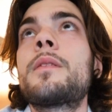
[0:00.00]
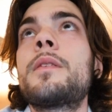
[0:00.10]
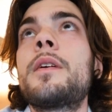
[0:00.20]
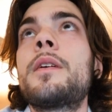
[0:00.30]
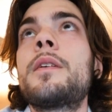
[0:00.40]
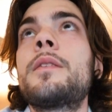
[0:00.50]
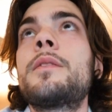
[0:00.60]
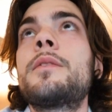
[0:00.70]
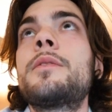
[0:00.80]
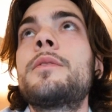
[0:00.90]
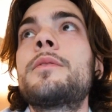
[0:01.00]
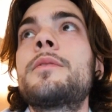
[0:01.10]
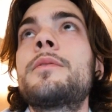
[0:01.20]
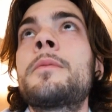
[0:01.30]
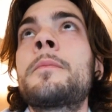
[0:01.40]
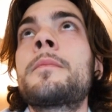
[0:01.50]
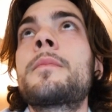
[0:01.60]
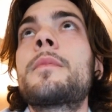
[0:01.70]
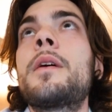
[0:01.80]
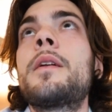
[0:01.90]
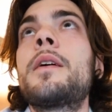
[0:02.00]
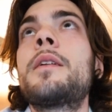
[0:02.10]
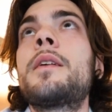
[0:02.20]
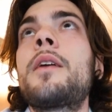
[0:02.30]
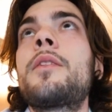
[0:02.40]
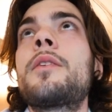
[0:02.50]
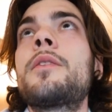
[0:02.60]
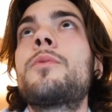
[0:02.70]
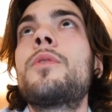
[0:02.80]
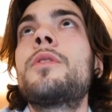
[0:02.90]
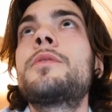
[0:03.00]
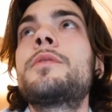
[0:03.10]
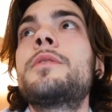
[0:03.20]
Yeah, and then I think it was